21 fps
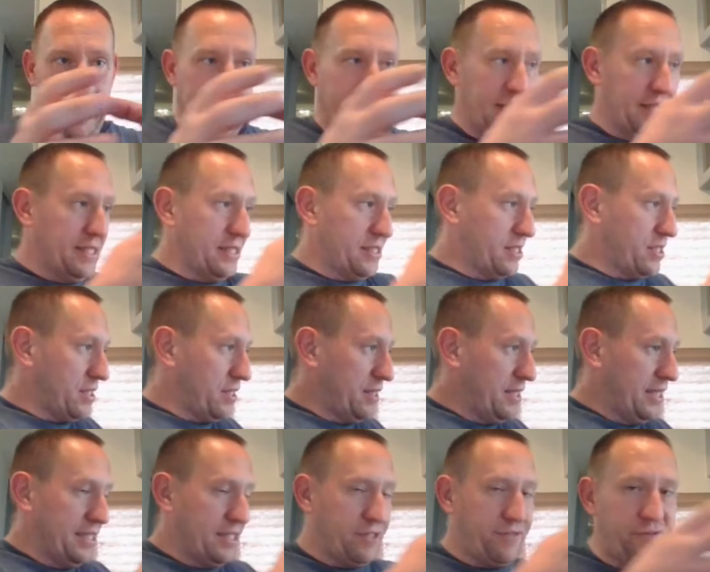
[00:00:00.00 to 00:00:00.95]
is
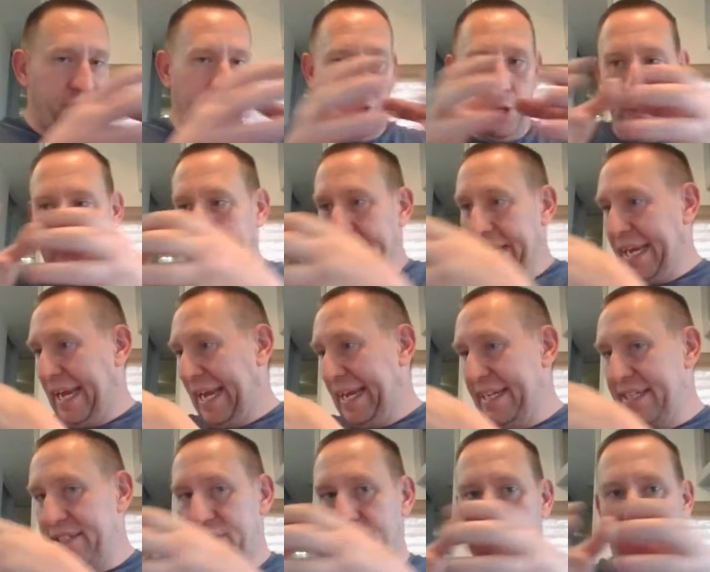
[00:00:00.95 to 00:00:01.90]
filming
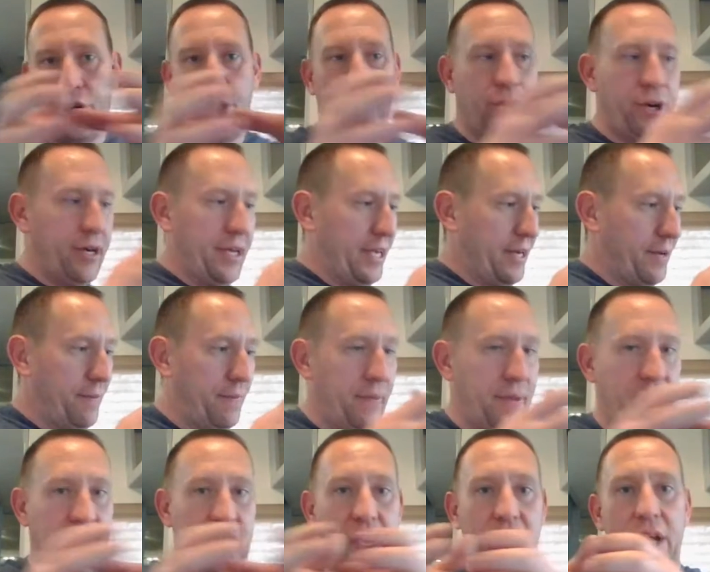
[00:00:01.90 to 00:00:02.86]
and it's turning.
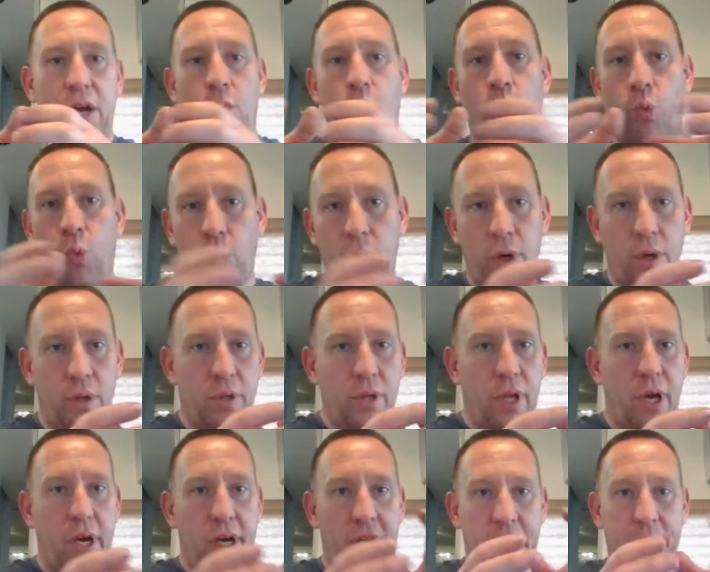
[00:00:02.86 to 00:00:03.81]
World
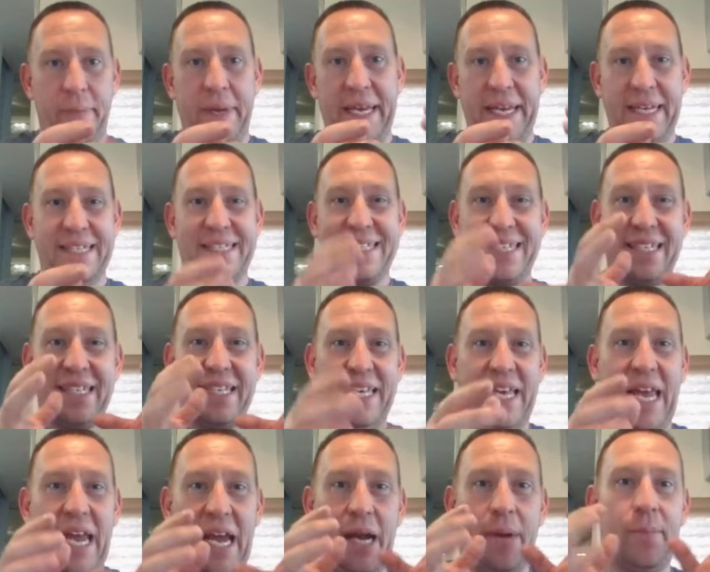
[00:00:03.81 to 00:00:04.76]
lock means that the
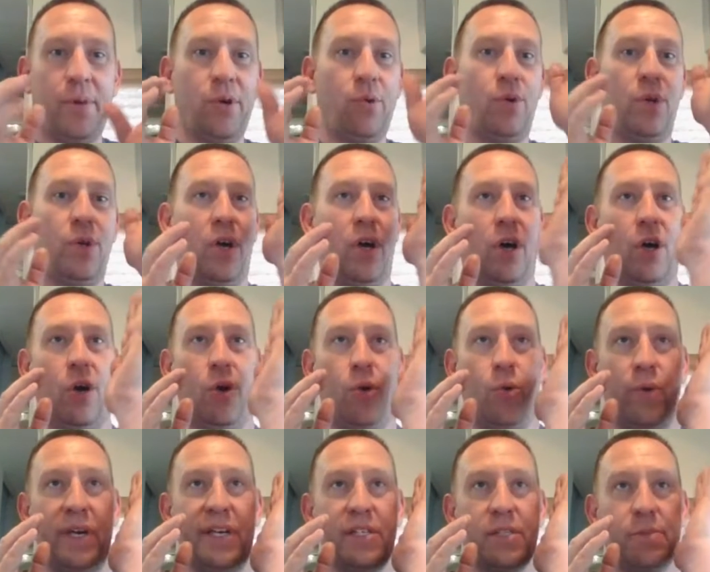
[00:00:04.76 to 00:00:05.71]
camera will
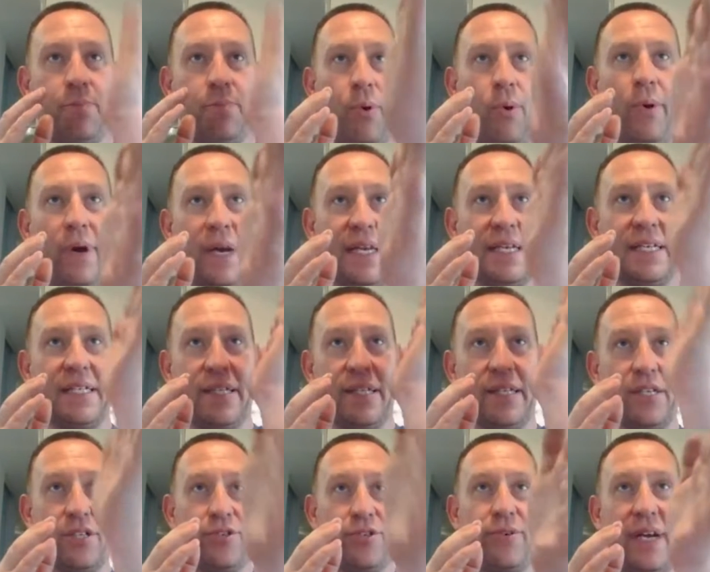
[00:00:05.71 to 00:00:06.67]
always point
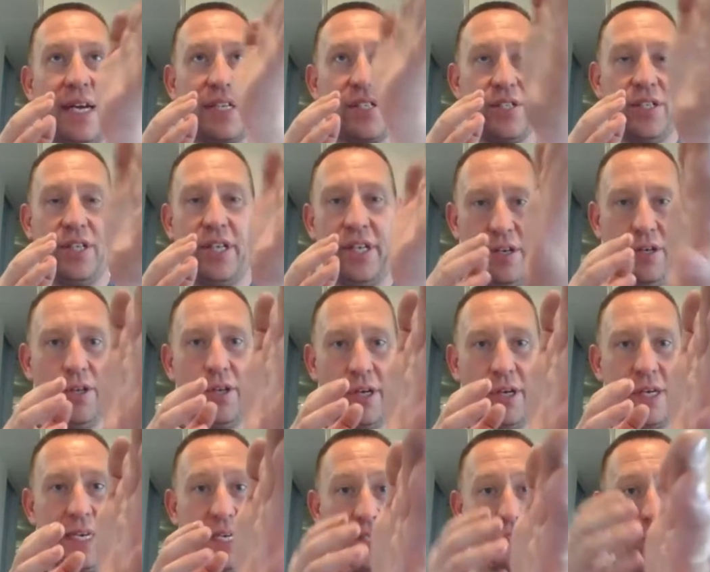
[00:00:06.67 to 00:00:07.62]
the direction that you're
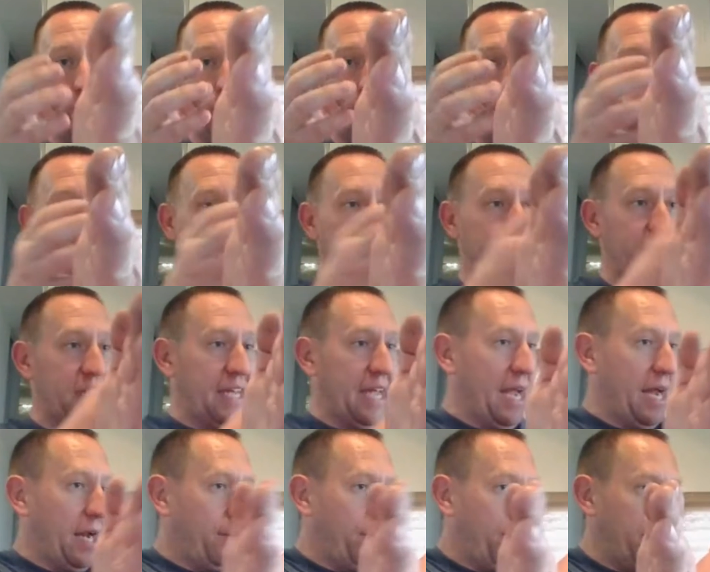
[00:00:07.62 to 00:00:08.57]
looking. So even if the
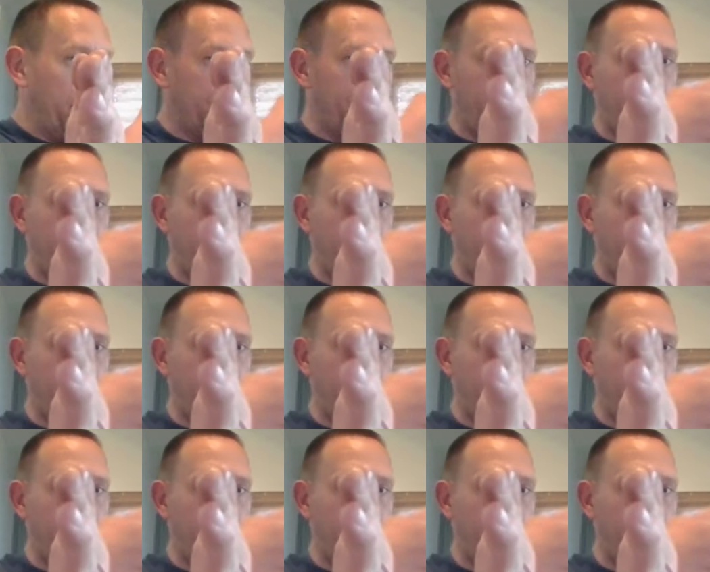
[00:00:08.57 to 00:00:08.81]
camera